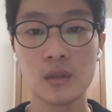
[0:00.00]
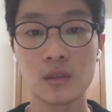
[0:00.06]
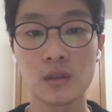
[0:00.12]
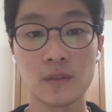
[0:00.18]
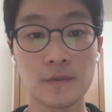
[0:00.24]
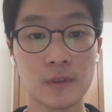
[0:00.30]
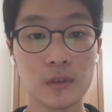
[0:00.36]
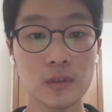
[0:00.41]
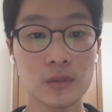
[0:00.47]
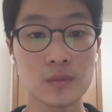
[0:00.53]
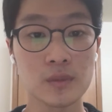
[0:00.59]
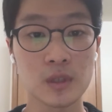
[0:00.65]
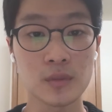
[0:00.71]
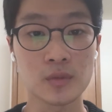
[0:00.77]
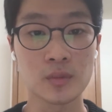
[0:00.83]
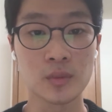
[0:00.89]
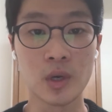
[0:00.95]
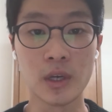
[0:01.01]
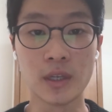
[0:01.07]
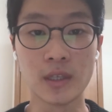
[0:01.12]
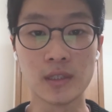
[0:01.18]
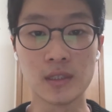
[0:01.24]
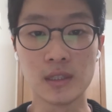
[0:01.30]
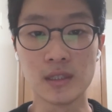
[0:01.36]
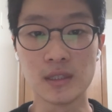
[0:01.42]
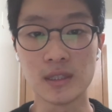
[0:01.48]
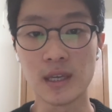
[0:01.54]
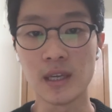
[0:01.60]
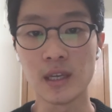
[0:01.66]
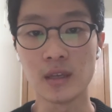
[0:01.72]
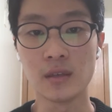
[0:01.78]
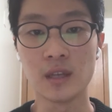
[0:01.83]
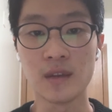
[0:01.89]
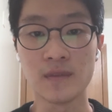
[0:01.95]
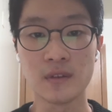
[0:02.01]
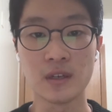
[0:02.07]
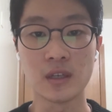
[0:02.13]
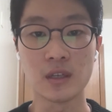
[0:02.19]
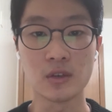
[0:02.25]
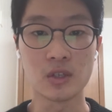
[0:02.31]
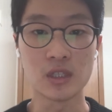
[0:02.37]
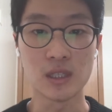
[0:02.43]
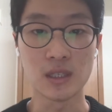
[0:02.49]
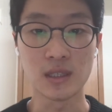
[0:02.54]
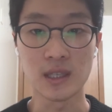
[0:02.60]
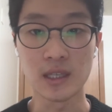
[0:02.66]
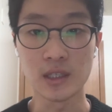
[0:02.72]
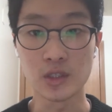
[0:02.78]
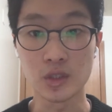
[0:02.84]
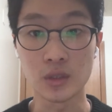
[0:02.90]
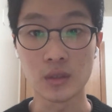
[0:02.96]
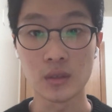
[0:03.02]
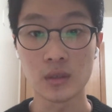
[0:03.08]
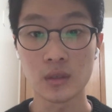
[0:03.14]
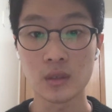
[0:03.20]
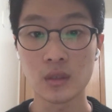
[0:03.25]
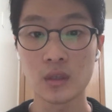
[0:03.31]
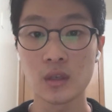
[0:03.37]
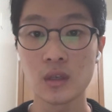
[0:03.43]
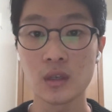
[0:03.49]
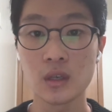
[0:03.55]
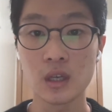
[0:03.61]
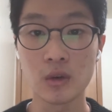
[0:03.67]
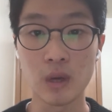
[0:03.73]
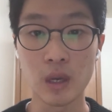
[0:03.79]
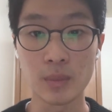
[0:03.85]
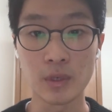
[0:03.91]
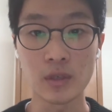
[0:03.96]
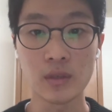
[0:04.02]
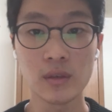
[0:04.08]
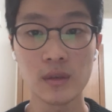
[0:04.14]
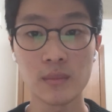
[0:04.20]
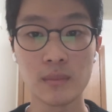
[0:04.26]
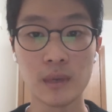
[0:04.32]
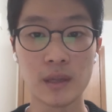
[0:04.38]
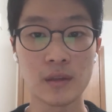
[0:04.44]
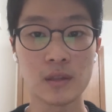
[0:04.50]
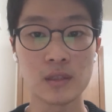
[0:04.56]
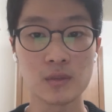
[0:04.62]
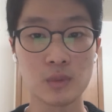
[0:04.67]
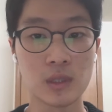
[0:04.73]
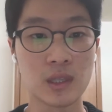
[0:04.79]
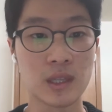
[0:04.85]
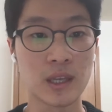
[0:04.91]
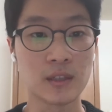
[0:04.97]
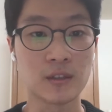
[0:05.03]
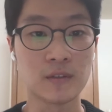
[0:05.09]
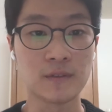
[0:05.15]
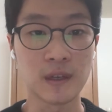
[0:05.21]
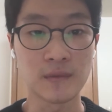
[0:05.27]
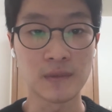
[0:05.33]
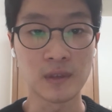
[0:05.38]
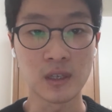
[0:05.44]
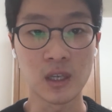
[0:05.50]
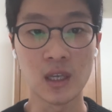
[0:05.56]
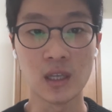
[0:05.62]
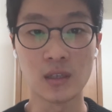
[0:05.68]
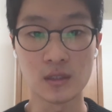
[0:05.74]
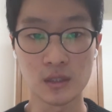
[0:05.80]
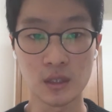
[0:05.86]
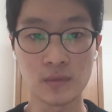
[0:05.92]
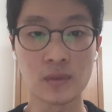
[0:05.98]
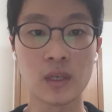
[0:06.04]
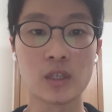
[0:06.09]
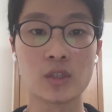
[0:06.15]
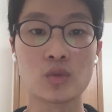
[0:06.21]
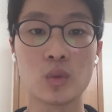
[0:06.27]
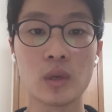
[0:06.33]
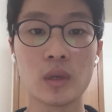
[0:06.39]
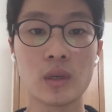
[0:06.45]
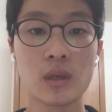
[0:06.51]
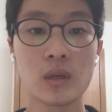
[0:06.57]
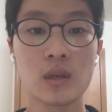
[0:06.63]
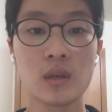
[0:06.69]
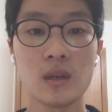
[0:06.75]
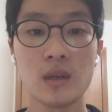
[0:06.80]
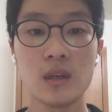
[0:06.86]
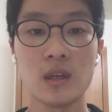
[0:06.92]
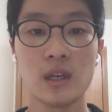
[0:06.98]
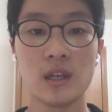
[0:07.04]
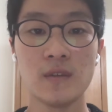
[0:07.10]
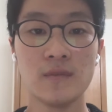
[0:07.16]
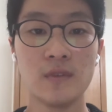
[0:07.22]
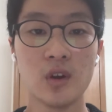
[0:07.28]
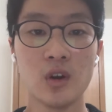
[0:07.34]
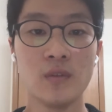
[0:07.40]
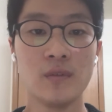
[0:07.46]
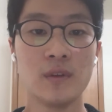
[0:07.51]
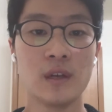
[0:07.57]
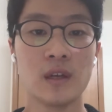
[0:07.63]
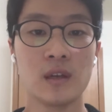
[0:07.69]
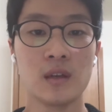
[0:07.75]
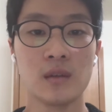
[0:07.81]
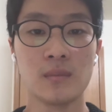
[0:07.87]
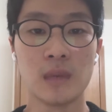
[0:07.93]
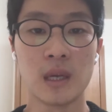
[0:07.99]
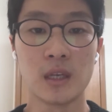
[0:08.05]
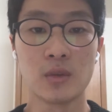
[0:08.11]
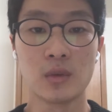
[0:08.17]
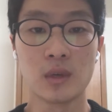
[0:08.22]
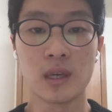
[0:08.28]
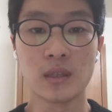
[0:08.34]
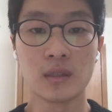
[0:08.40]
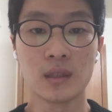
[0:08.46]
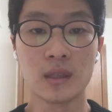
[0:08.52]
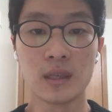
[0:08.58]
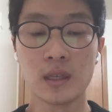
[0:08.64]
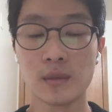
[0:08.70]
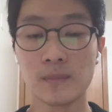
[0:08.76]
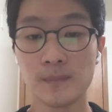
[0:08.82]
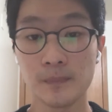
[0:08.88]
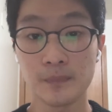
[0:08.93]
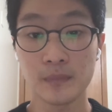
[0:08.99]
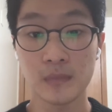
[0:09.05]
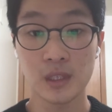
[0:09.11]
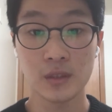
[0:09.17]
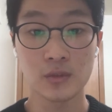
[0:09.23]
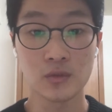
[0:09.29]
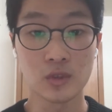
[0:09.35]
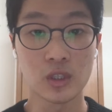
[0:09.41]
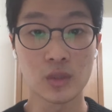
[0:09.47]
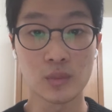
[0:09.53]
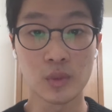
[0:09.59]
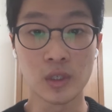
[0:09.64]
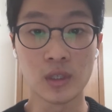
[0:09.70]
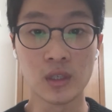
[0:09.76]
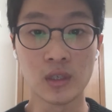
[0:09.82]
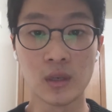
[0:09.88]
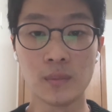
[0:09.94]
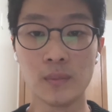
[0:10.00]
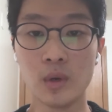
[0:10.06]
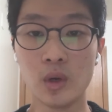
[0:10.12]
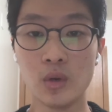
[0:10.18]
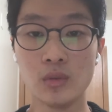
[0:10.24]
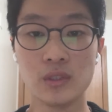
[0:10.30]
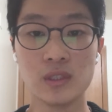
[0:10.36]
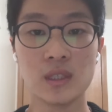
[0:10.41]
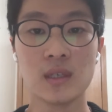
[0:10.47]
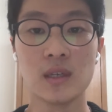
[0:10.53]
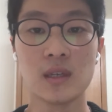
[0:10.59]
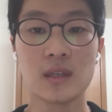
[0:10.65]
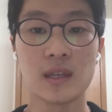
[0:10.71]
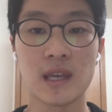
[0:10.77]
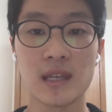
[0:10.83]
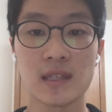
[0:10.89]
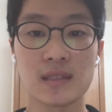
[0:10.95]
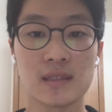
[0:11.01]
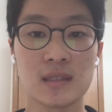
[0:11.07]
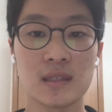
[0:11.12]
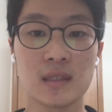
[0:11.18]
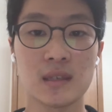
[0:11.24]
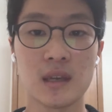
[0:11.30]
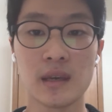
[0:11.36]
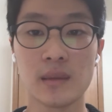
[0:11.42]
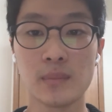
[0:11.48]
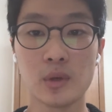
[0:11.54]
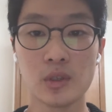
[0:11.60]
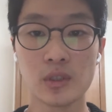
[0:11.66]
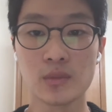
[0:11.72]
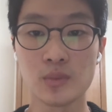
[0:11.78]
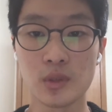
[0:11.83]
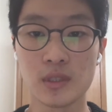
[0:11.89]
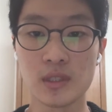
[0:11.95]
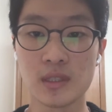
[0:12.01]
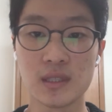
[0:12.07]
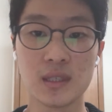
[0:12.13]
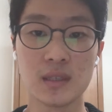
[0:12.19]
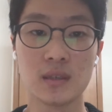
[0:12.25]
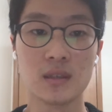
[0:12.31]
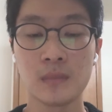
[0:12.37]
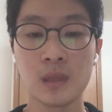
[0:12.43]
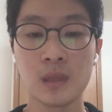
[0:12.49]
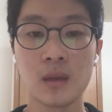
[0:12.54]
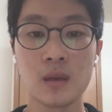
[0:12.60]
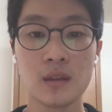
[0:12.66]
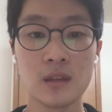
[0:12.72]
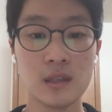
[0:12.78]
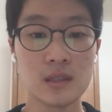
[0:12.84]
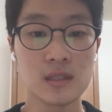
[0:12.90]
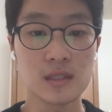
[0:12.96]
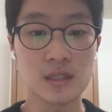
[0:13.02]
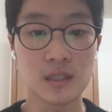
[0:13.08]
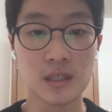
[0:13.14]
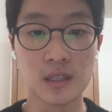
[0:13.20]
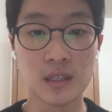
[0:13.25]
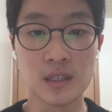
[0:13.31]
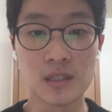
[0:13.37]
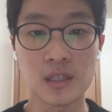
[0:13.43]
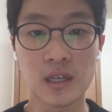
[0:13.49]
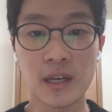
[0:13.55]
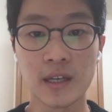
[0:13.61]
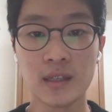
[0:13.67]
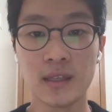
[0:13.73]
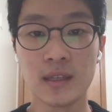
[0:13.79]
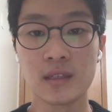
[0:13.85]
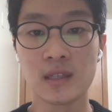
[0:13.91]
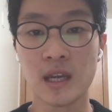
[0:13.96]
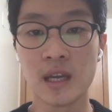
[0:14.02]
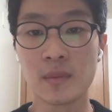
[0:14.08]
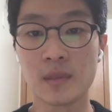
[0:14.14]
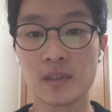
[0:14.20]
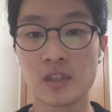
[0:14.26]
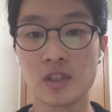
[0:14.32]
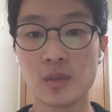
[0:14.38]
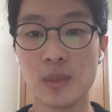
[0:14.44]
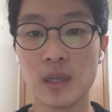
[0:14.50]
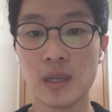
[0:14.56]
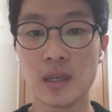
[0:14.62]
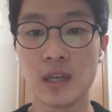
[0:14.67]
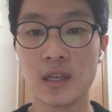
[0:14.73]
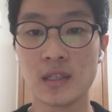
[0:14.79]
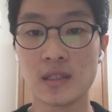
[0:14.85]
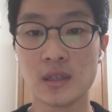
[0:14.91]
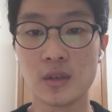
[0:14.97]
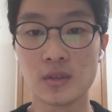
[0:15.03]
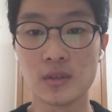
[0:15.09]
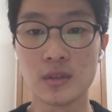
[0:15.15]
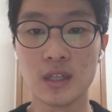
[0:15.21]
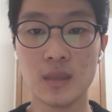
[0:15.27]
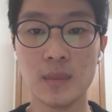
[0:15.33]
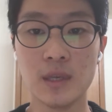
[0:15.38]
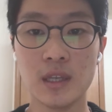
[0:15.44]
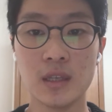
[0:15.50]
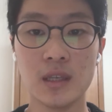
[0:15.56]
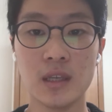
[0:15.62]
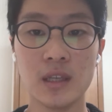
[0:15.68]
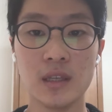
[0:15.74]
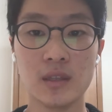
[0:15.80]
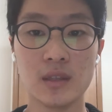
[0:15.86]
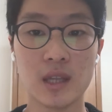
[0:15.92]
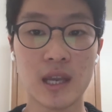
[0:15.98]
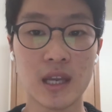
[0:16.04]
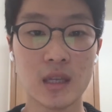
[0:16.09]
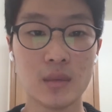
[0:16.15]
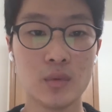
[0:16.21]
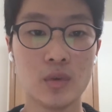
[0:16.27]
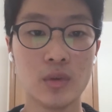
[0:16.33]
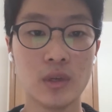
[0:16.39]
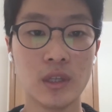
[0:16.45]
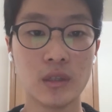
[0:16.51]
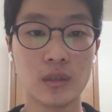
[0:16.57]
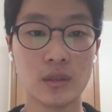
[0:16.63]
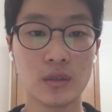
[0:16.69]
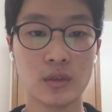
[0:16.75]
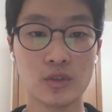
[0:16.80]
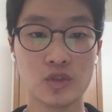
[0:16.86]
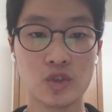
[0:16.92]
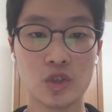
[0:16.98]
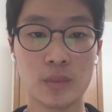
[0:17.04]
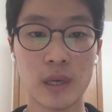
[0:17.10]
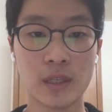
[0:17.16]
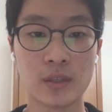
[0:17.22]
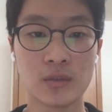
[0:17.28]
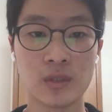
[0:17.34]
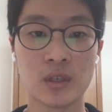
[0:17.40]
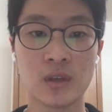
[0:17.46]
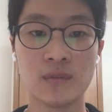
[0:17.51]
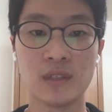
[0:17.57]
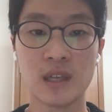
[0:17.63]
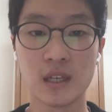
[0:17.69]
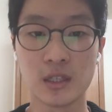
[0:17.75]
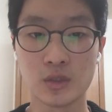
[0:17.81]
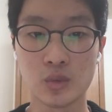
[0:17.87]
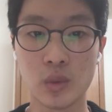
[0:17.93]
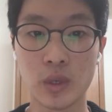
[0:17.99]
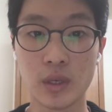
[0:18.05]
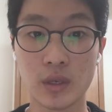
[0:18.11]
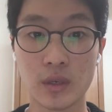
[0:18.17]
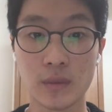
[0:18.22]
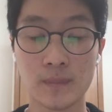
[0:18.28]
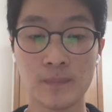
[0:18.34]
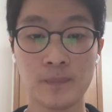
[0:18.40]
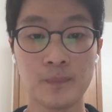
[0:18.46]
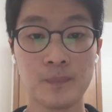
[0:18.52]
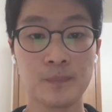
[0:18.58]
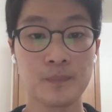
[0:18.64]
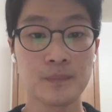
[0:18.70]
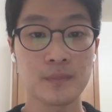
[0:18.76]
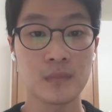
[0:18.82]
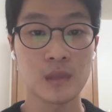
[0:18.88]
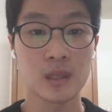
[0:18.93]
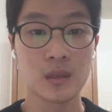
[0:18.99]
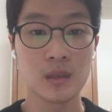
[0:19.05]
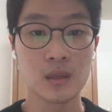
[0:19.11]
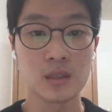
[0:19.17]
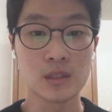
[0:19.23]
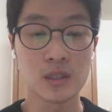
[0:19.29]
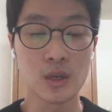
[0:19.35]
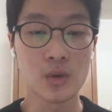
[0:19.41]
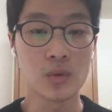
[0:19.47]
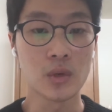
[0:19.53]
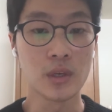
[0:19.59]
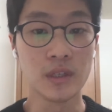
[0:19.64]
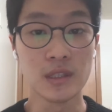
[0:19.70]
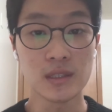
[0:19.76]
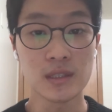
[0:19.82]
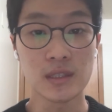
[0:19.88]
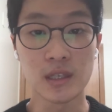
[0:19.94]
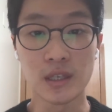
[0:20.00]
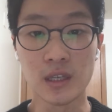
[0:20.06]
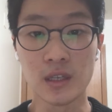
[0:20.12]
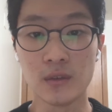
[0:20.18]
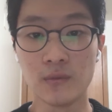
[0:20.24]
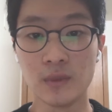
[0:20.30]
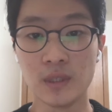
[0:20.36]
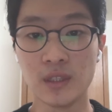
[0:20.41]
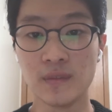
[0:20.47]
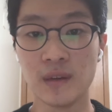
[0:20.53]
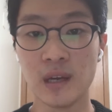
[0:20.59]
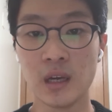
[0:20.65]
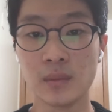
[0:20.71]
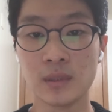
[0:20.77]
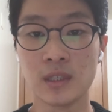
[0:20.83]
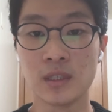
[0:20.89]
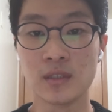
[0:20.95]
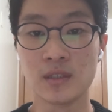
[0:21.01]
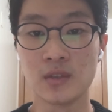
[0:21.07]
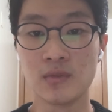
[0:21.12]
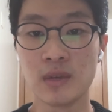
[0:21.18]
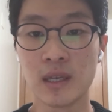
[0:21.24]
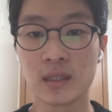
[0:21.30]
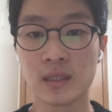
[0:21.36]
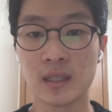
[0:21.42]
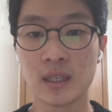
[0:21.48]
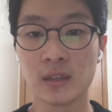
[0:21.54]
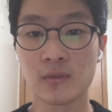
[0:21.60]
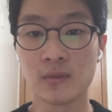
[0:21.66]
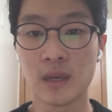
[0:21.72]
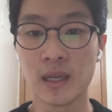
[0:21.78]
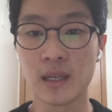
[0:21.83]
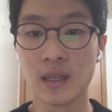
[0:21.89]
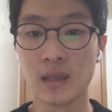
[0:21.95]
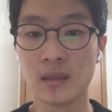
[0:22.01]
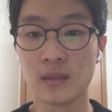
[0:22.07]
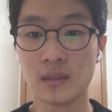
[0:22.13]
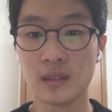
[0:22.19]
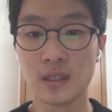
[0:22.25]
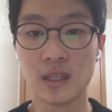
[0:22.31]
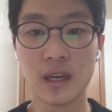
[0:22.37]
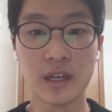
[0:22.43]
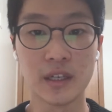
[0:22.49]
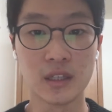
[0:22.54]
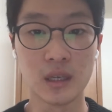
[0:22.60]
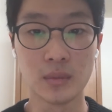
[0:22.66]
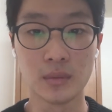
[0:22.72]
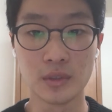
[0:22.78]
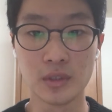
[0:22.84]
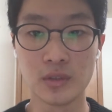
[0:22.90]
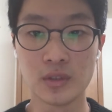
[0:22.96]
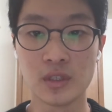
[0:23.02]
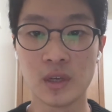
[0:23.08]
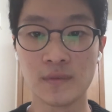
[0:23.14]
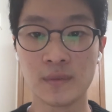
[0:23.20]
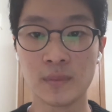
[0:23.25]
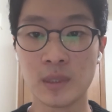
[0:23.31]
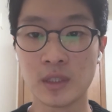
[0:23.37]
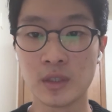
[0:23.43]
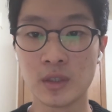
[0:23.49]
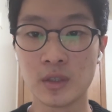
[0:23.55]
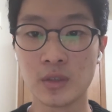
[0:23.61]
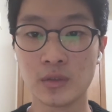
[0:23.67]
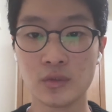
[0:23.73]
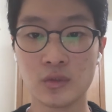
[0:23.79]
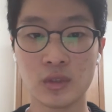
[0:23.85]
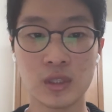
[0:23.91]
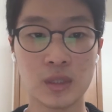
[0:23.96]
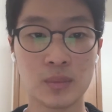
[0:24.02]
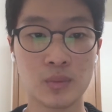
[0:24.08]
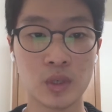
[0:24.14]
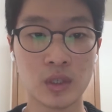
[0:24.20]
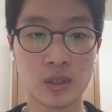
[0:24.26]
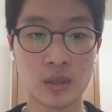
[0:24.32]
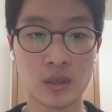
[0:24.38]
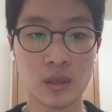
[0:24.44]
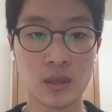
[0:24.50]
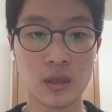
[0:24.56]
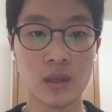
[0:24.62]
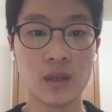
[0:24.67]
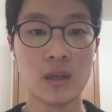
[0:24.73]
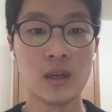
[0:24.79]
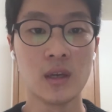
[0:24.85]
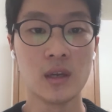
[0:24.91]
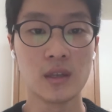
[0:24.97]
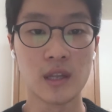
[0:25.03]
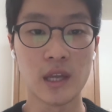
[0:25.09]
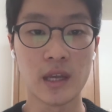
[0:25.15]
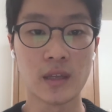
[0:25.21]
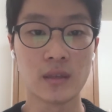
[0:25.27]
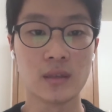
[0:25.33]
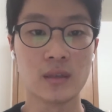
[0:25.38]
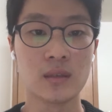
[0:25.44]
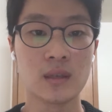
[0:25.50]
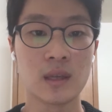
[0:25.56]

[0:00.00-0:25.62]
The field of soft robotics is getting an ever-increasing attention. However, methods we take to fabricate a soft actuator involve manual handling, 3D printing of molds, casting, and post-processing. This is highly time-consuming and is also limited in attainable internal geometry of the actuator. So, in this study, we developed a direct ink writing DIW soft material 3D printer that